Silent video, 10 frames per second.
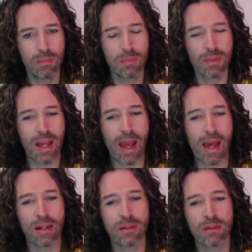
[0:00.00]

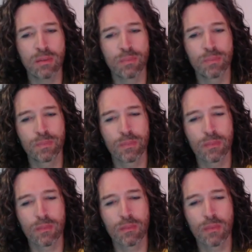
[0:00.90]
And
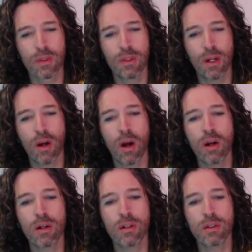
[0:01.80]
there
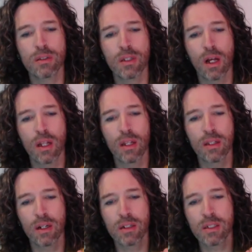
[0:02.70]
are a, uh,
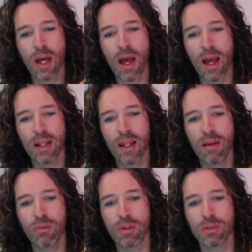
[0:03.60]
there is a high
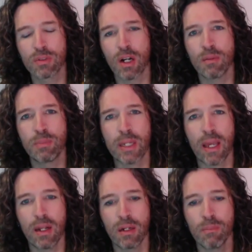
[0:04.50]
level of
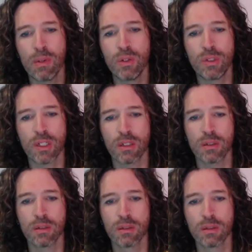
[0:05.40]
complicated
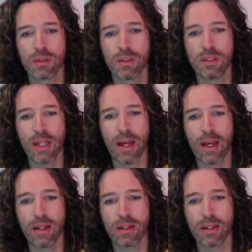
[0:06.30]
emotion
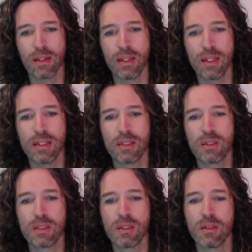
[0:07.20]
that
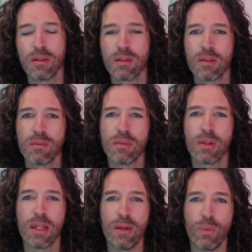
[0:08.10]
is
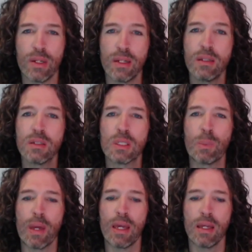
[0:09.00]
it within the
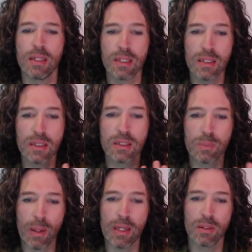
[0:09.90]
space is in the
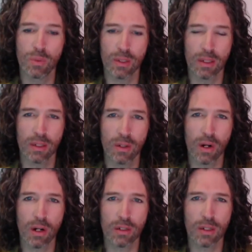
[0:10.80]
space within the
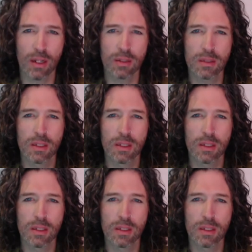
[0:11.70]
darkness